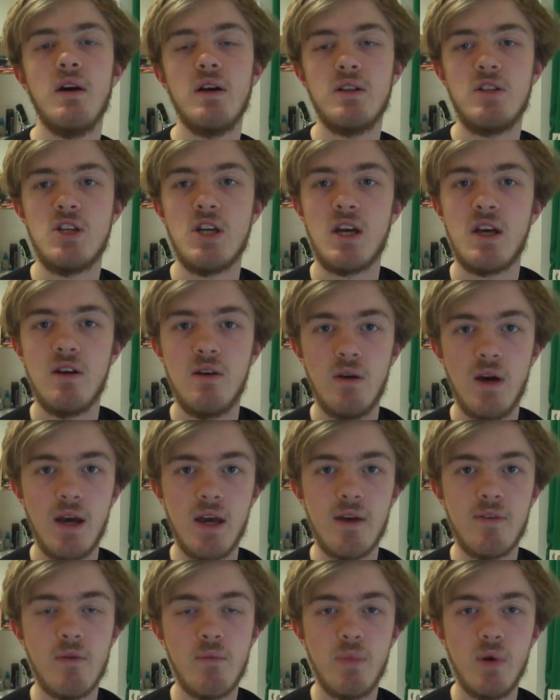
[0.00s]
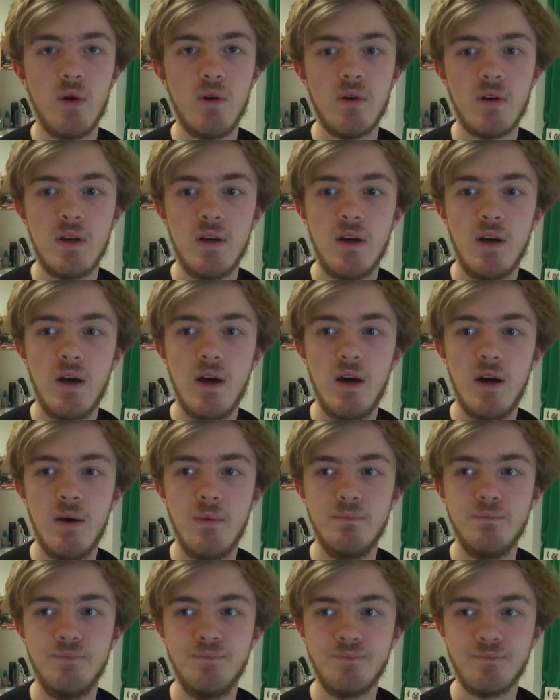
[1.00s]
check out, I have a blog.
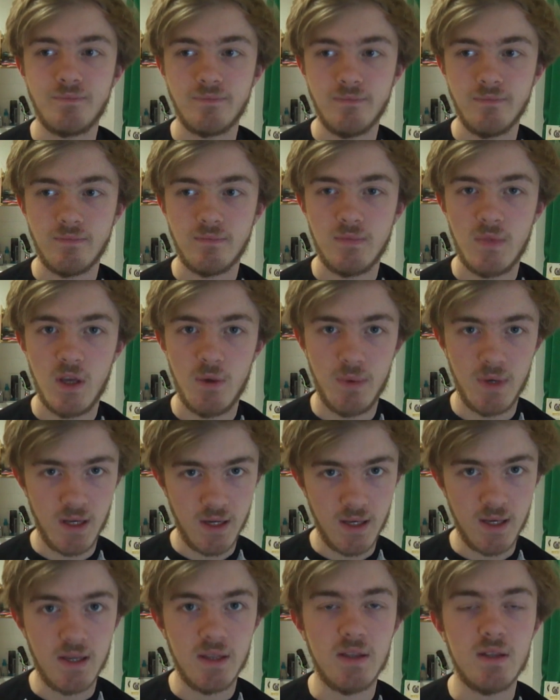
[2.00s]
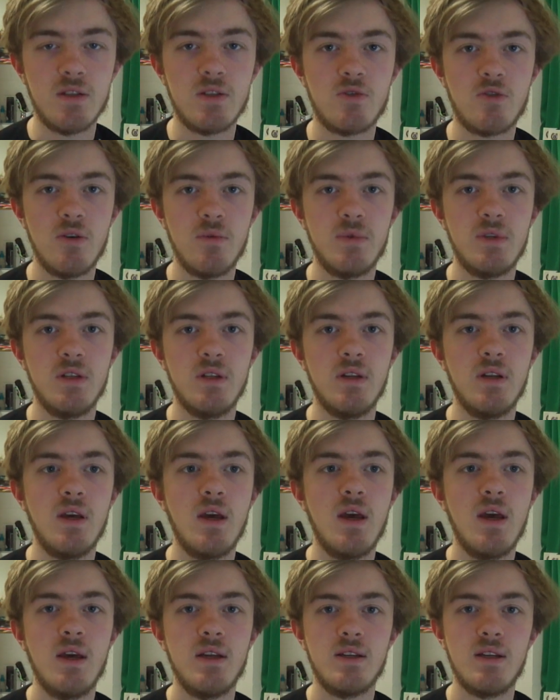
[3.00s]
There'll be a link in the description
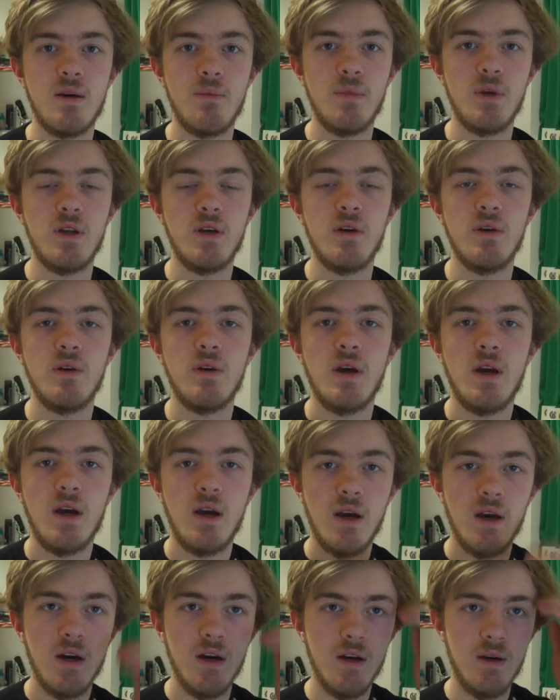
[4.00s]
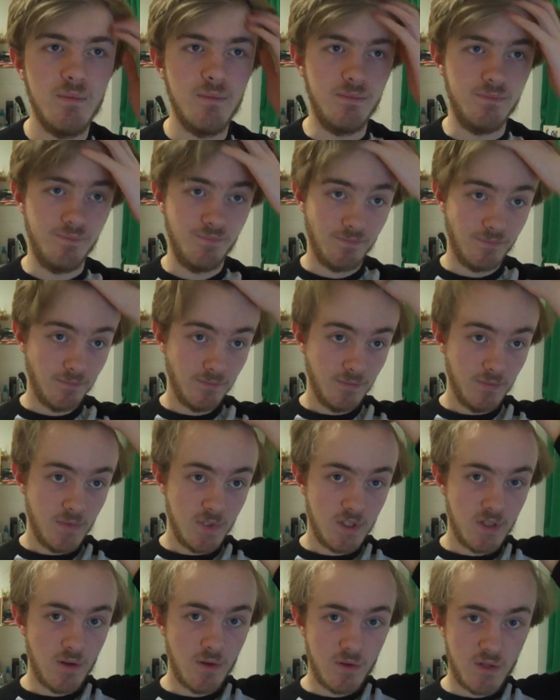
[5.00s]
down below.
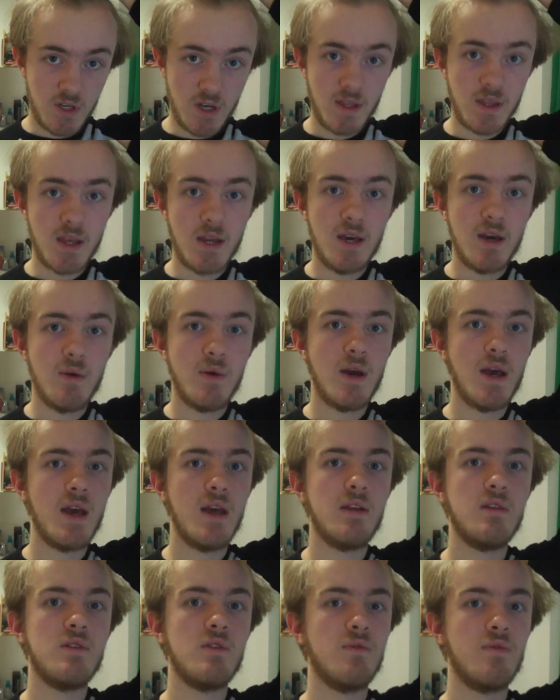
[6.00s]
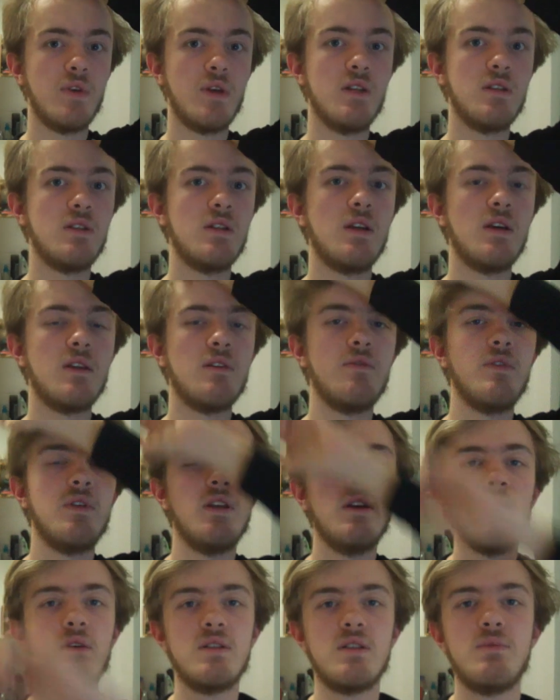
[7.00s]
So check that out, and don't forget to like the
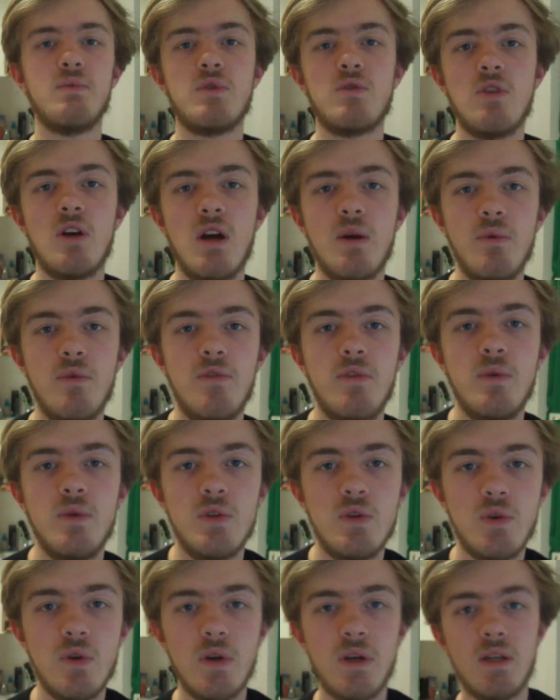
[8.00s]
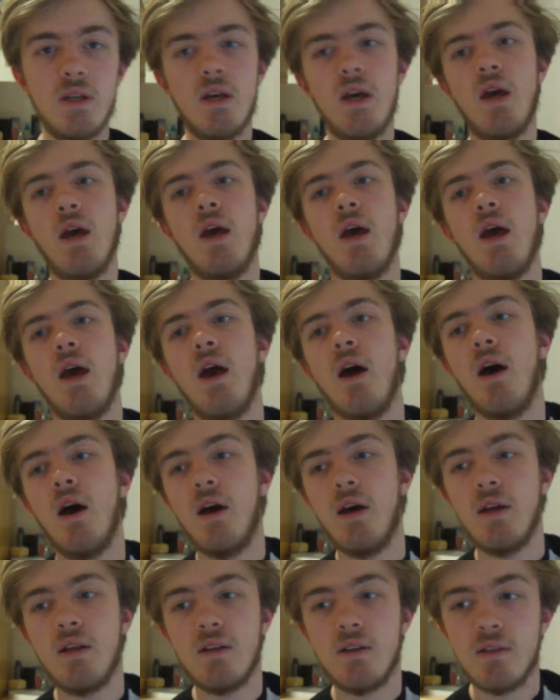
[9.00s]
video and subscribe if you enjoyed.
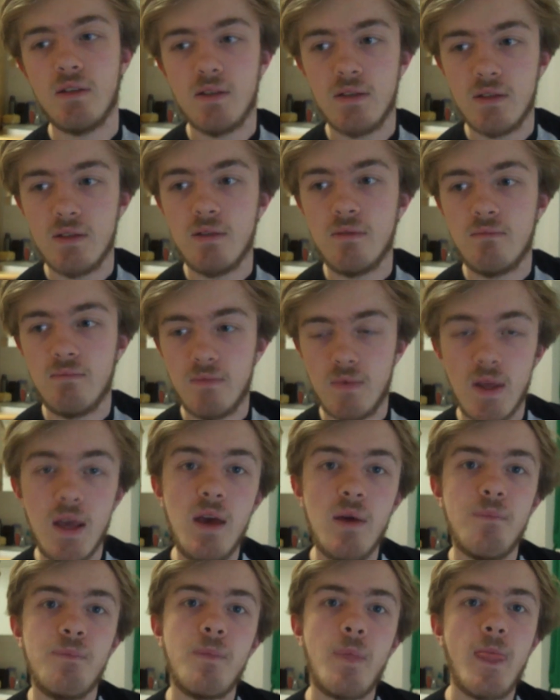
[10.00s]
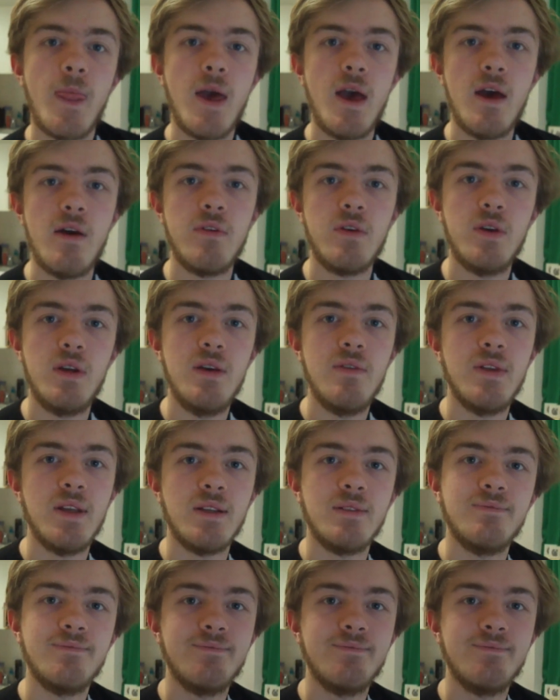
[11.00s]
And yeah, have a good evening.